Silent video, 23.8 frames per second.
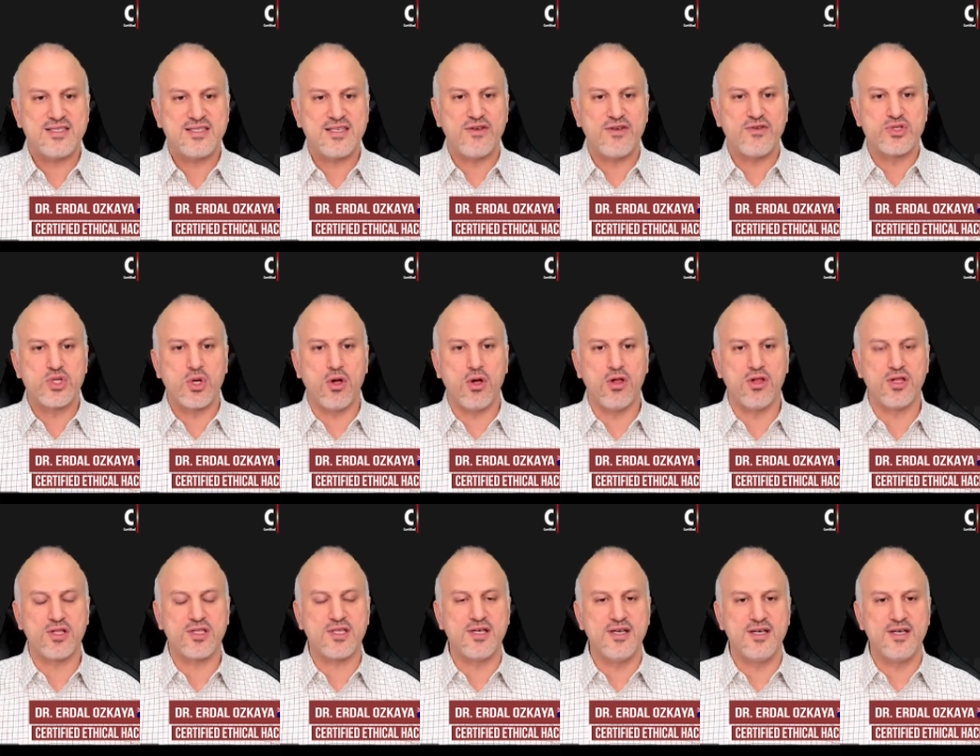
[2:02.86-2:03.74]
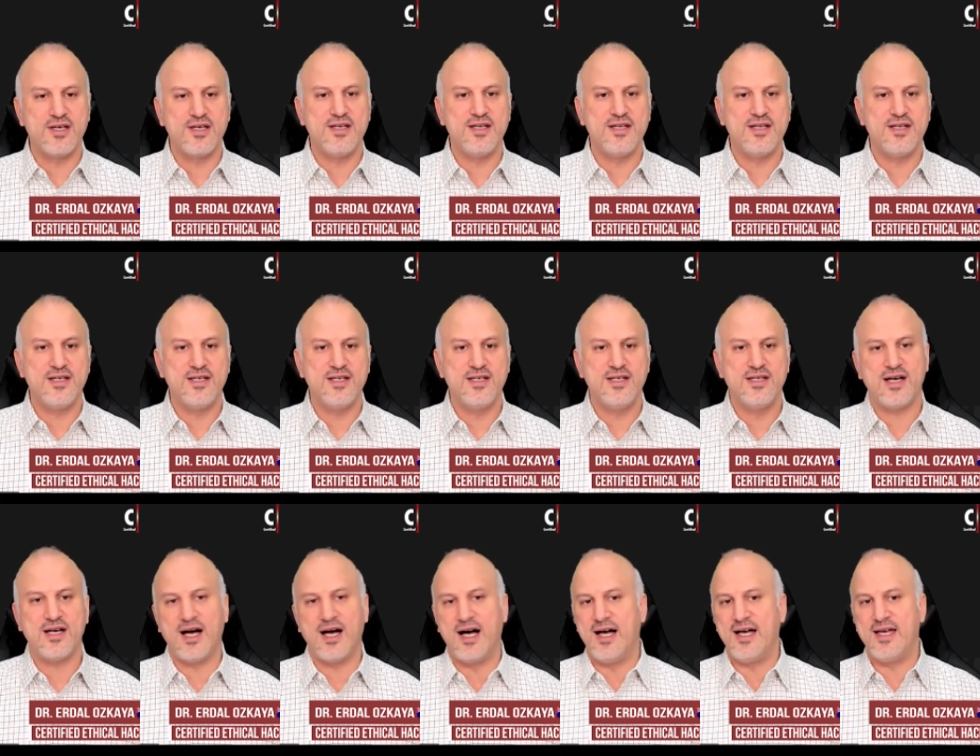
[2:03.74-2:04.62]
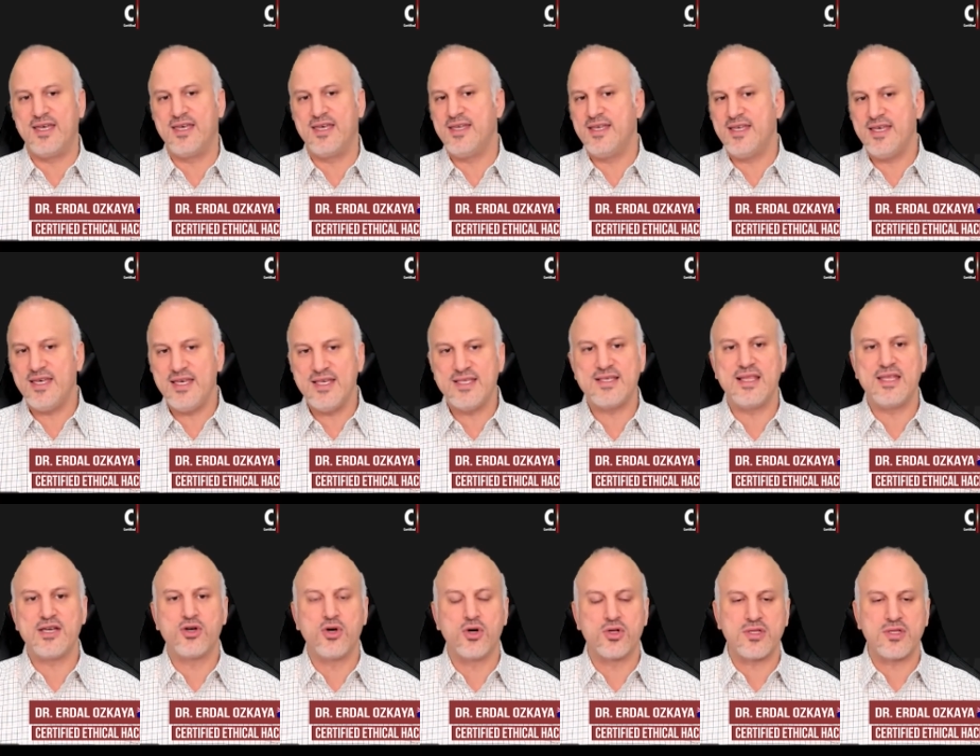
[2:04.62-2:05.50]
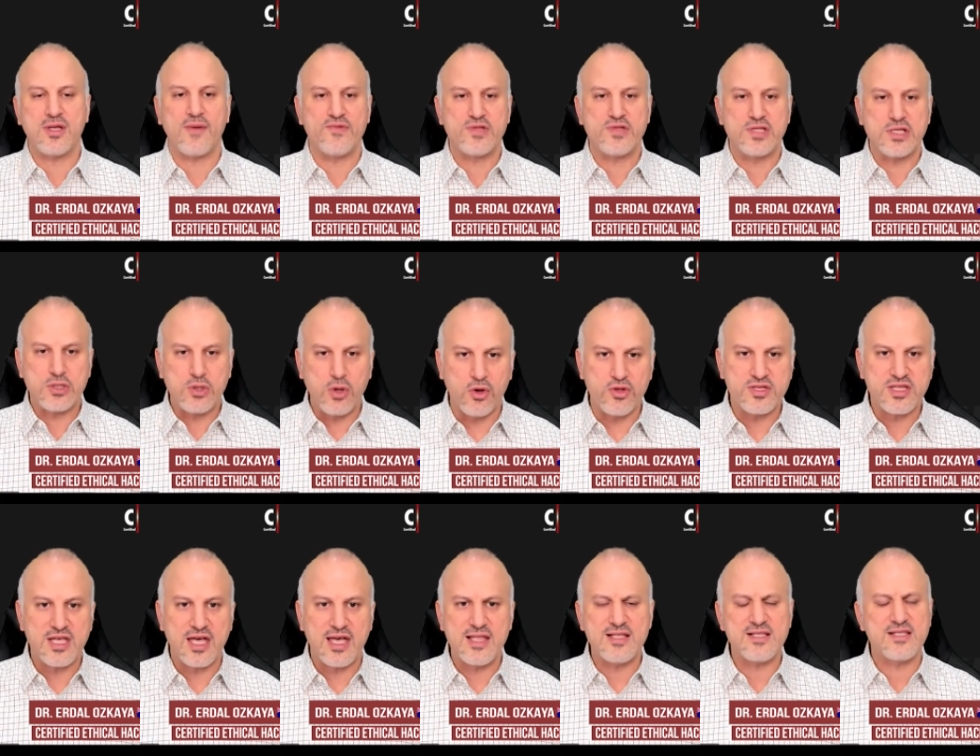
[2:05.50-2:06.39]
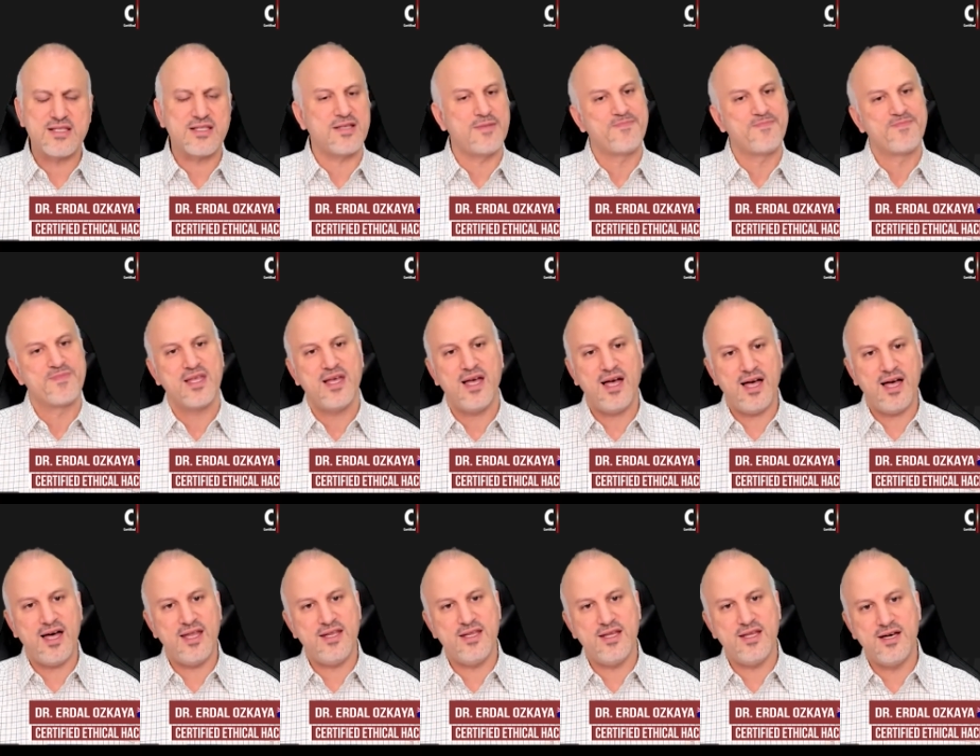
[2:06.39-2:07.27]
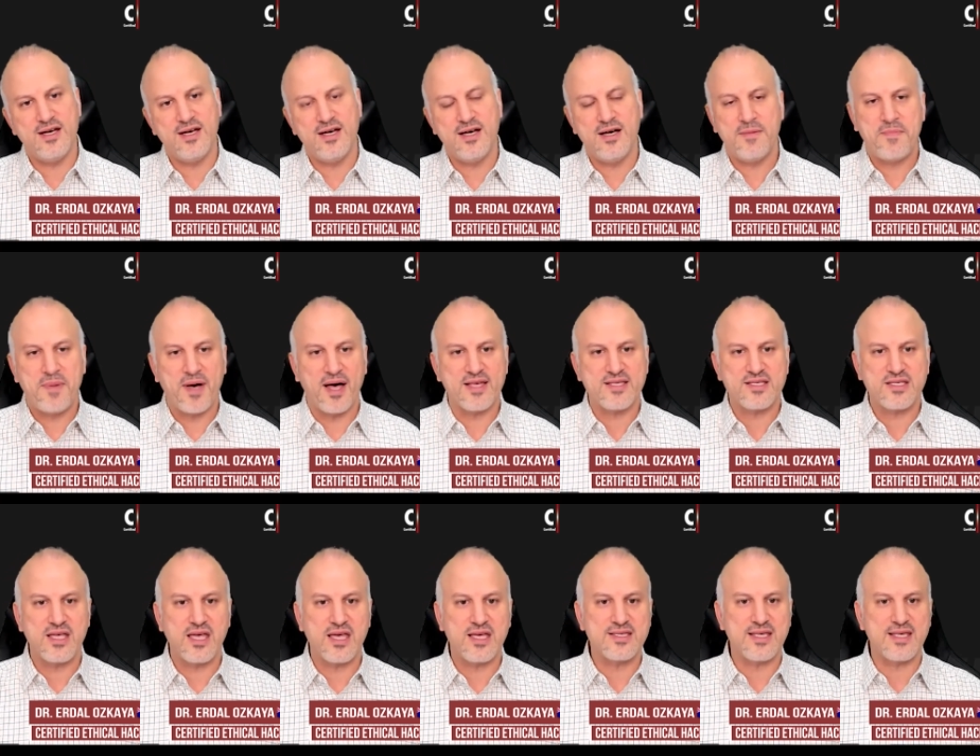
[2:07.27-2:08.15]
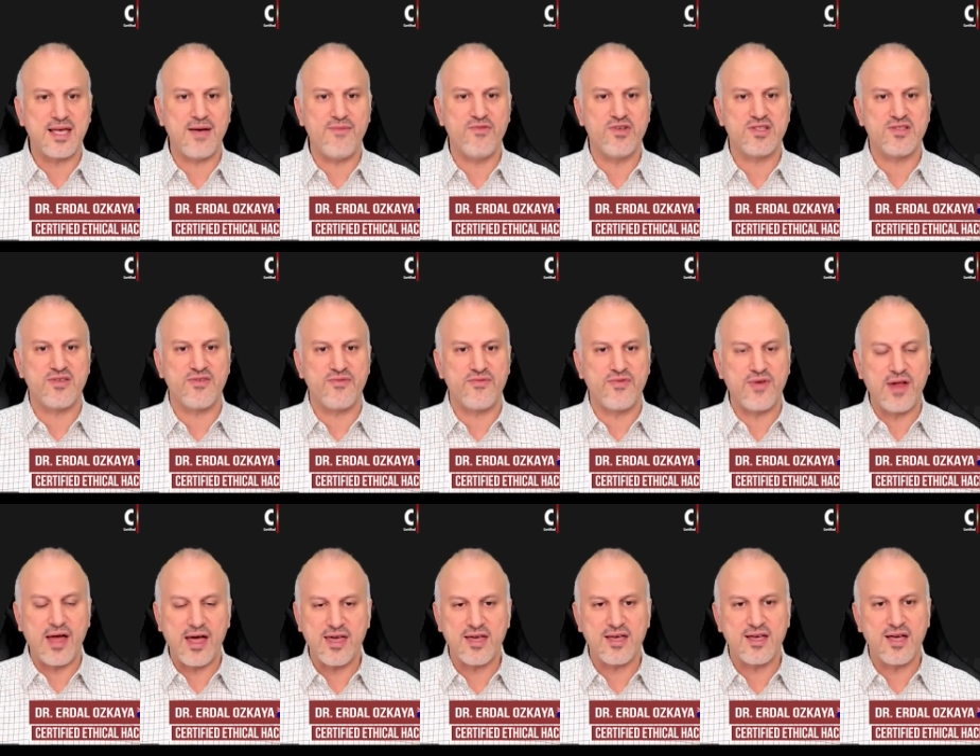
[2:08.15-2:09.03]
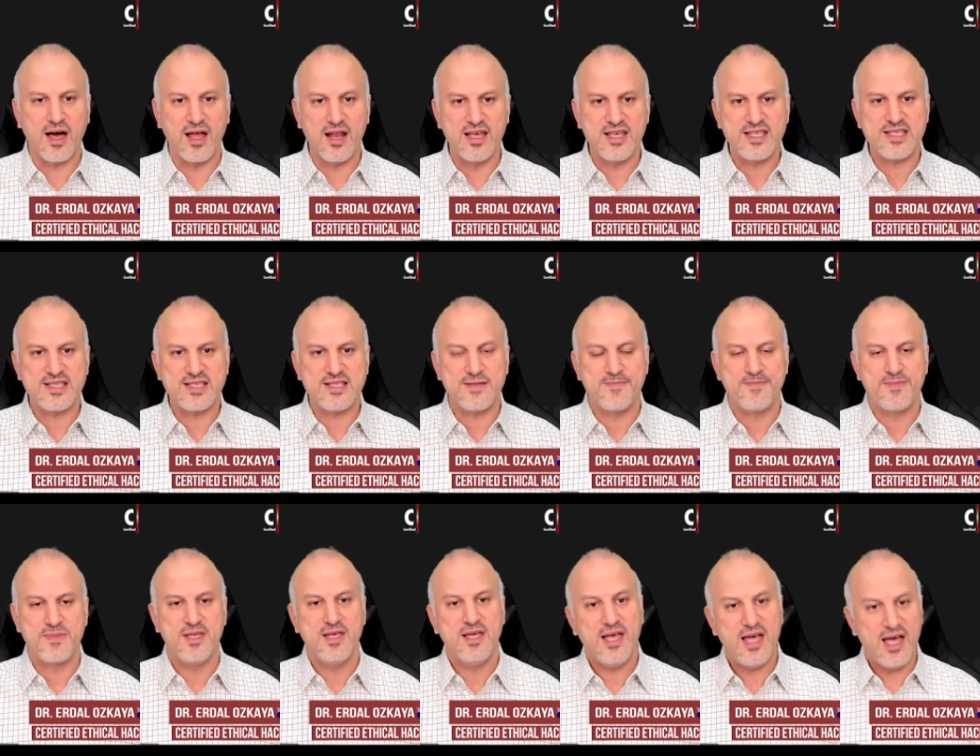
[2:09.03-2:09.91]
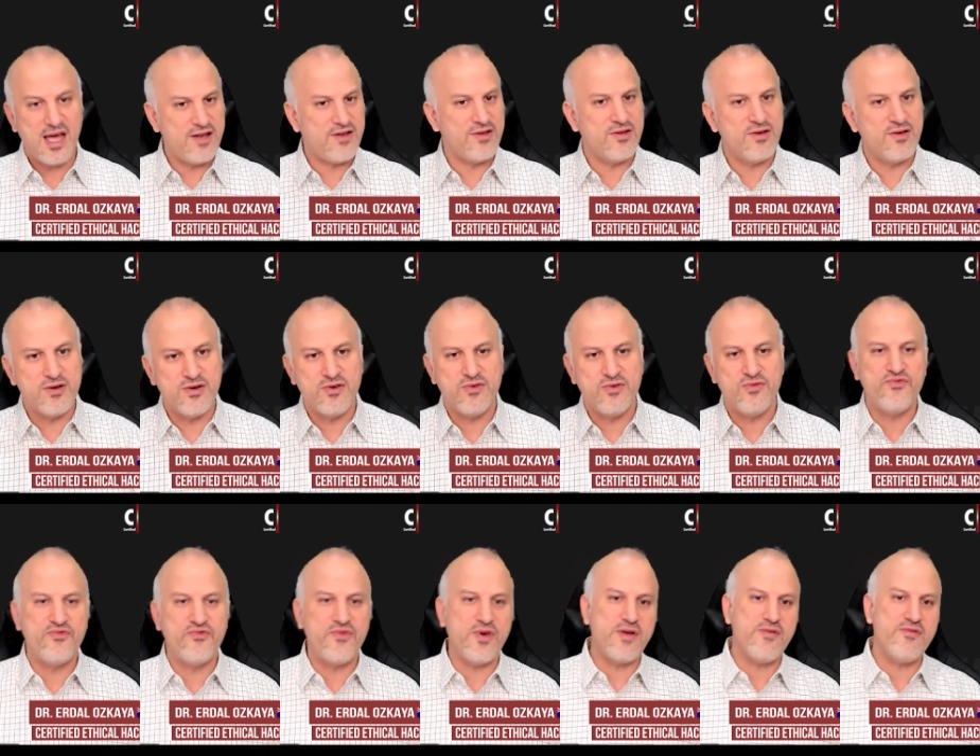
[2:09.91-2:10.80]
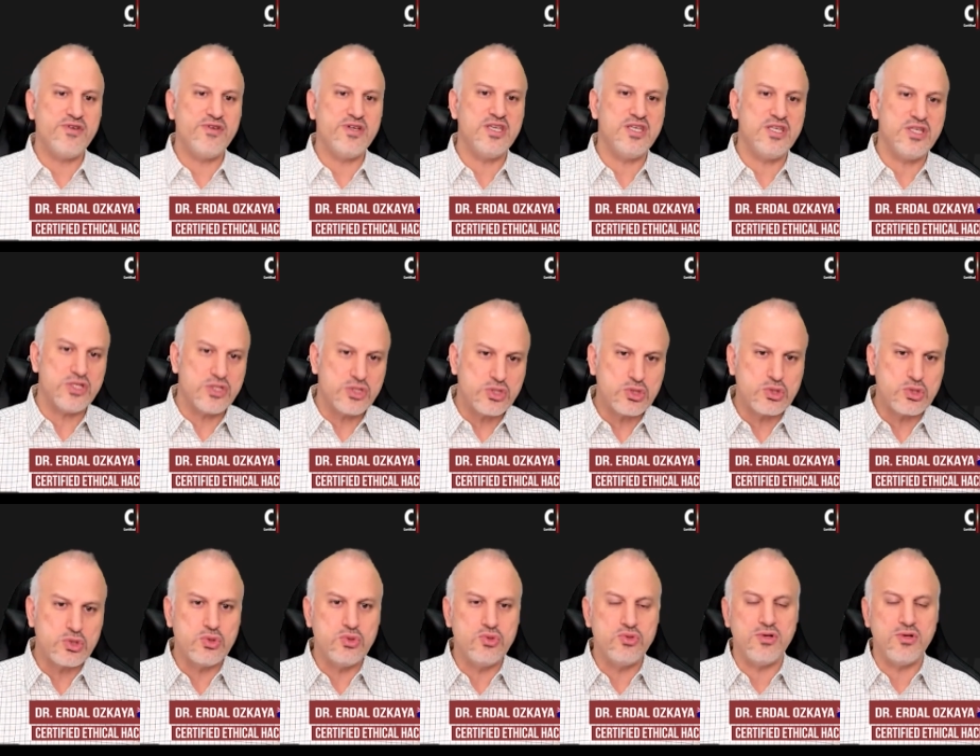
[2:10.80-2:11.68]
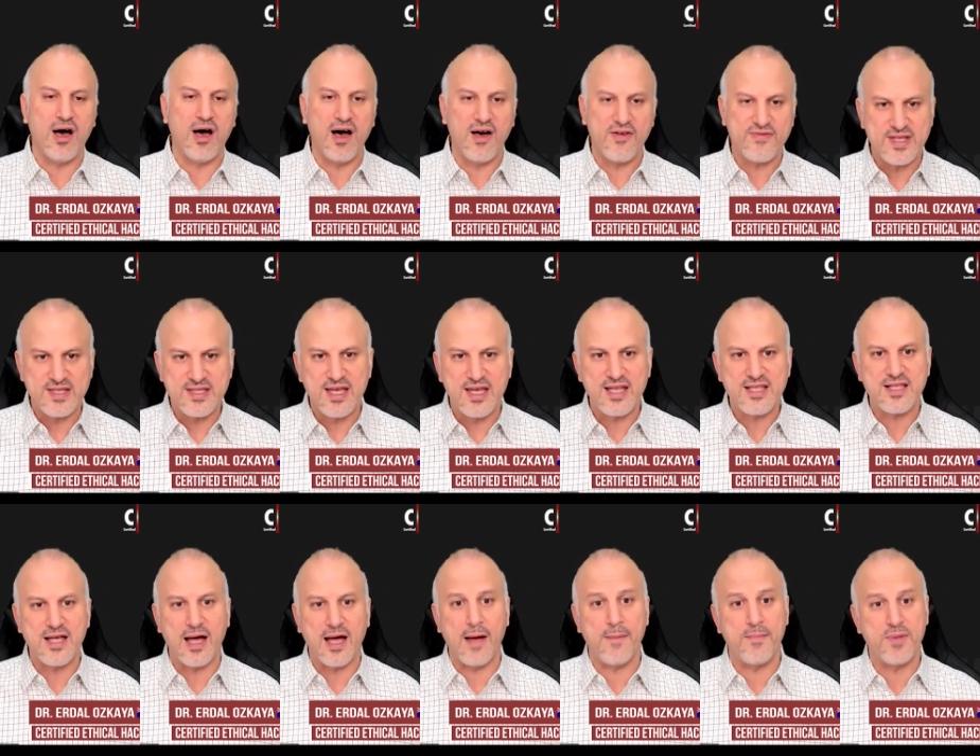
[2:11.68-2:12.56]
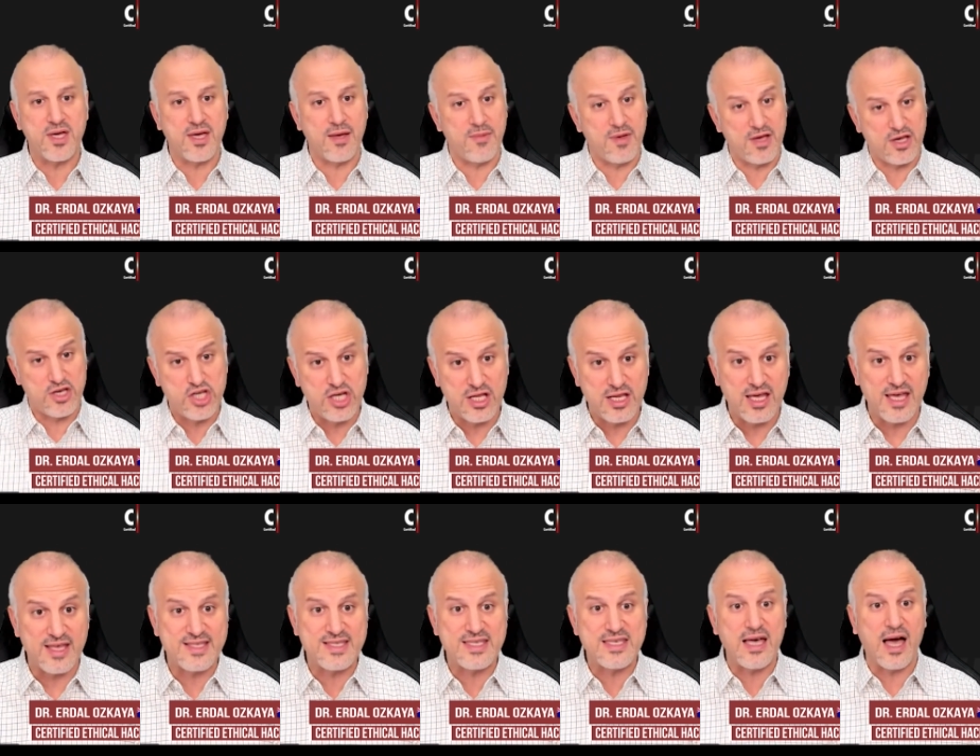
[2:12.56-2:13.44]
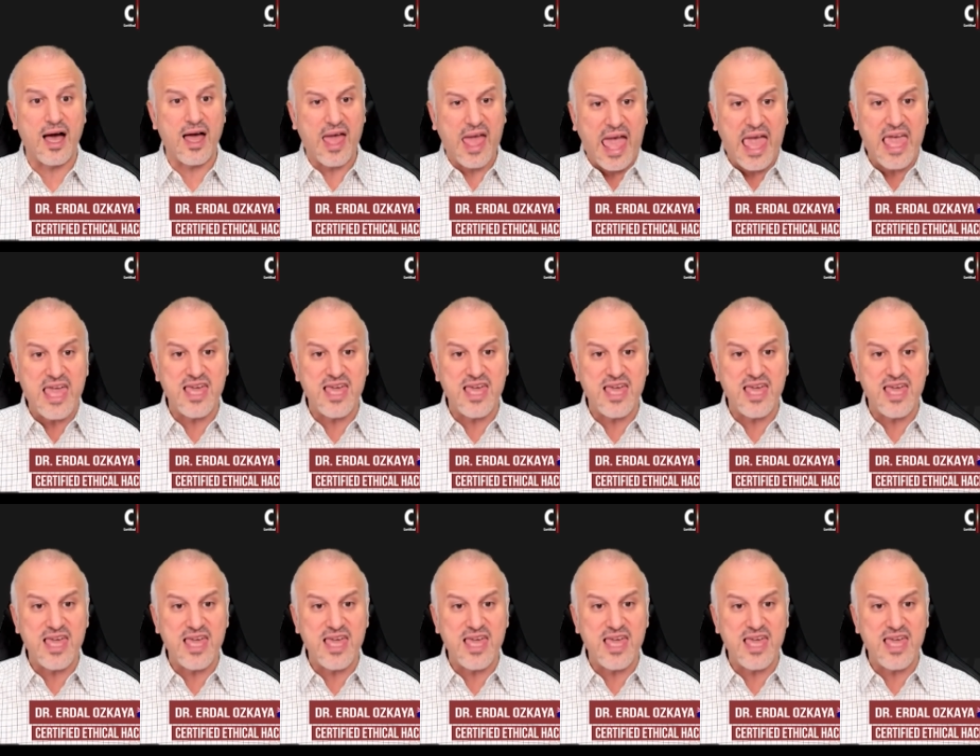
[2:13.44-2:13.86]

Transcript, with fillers: a result, uh, I easily caught up with the content and uh, passed the exam with flying colors. And very soon after that, I became actually a CIA,